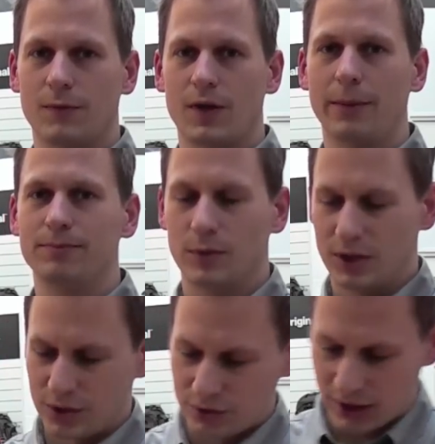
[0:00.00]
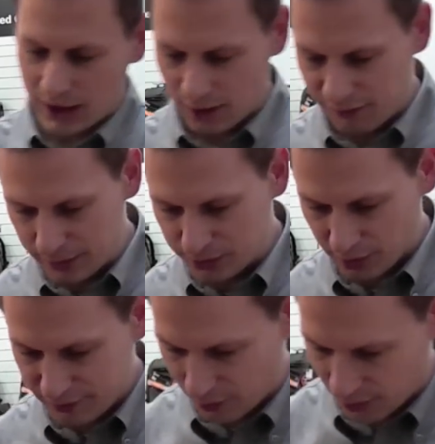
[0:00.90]
Yeah, this is the
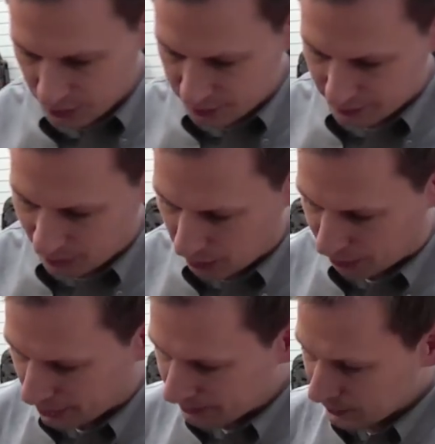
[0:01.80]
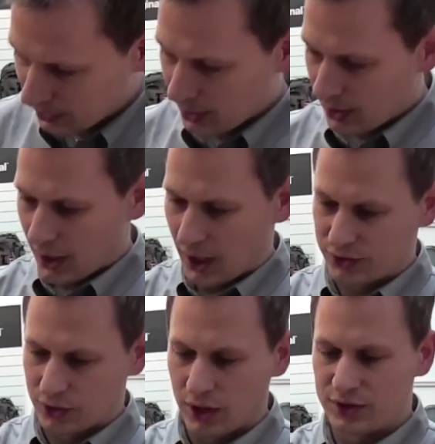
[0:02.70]
Flipside 400 from LowePro.
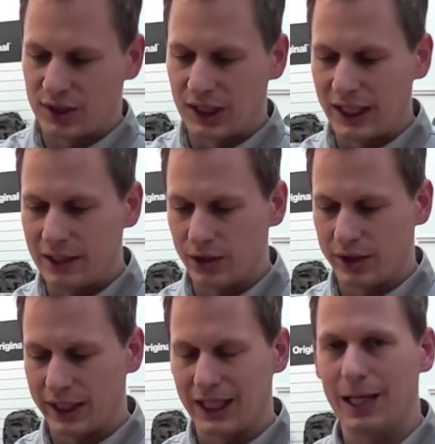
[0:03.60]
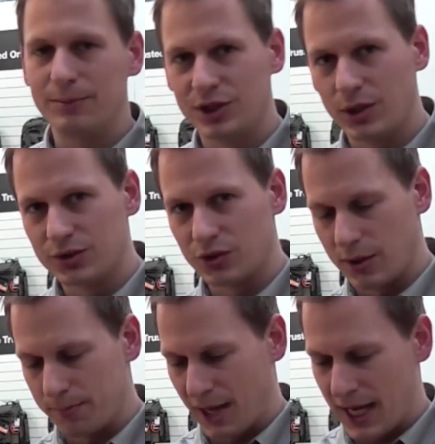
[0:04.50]
It's a nice clean looking clamshell
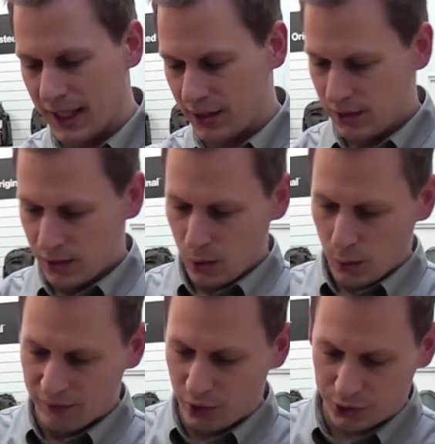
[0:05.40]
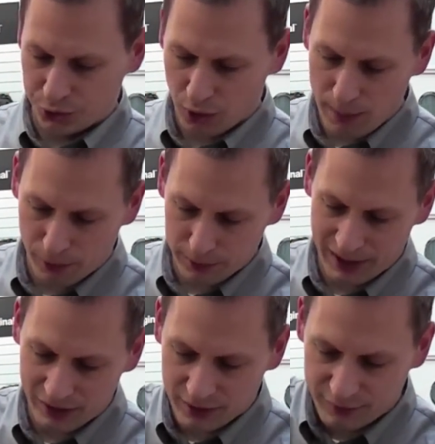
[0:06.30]
design bag. We've got a tripod
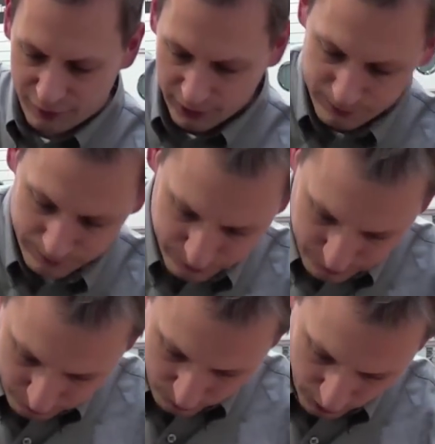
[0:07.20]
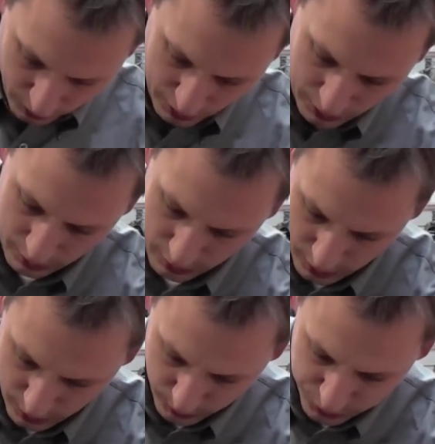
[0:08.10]
mount in the front.
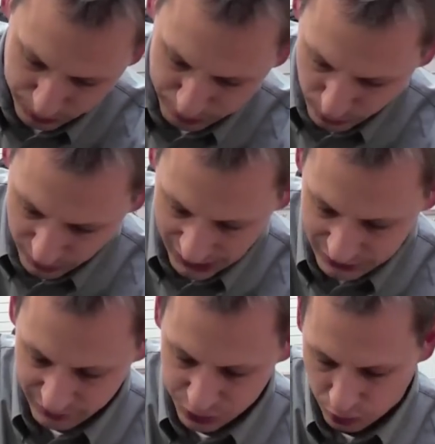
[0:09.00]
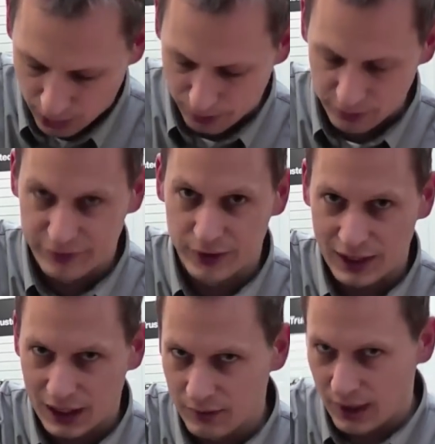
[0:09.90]
As you pull down, you have a tripod foot
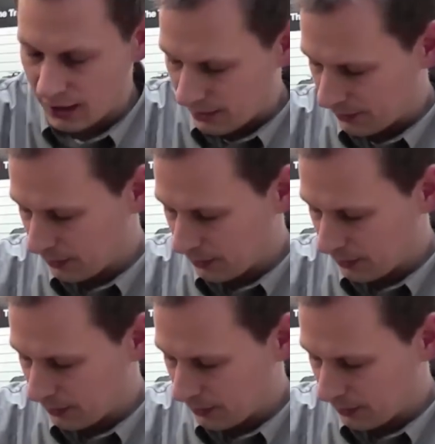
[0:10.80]
down there.